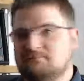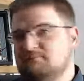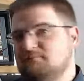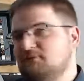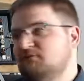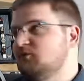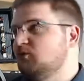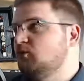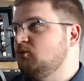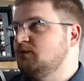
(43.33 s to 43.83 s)

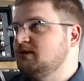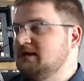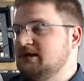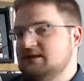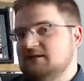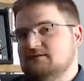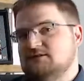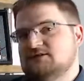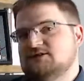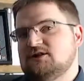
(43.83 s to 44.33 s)
before we
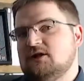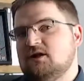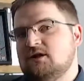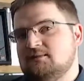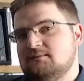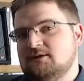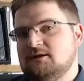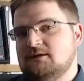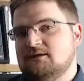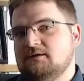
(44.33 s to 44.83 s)
hit the
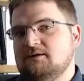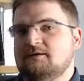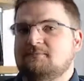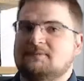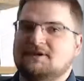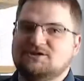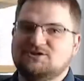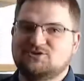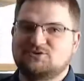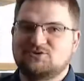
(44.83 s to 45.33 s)
timer,
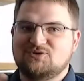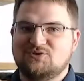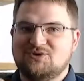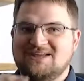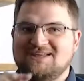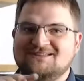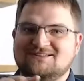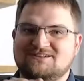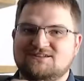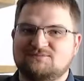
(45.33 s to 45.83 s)
make sure you
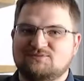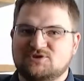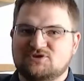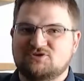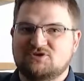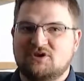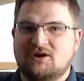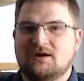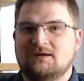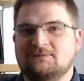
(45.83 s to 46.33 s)
hit
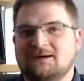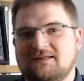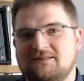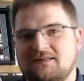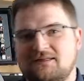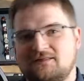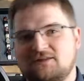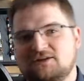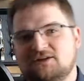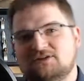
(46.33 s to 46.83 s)
subscribe and
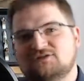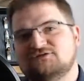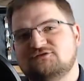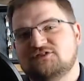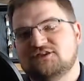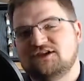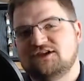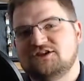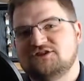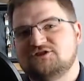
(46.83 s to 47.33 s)
then the
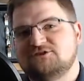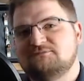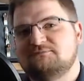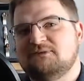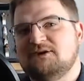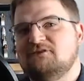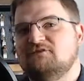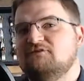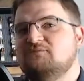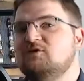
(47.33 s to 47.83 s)
notification
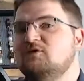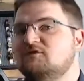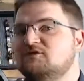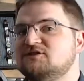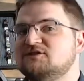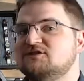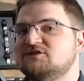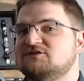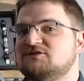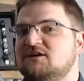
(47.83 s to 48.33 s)
bell for more
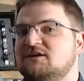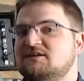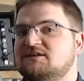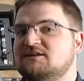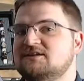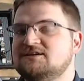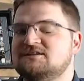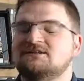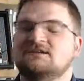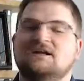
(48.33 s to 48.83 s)
videos like
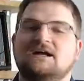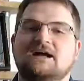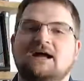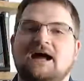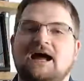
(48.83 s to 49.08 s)
this.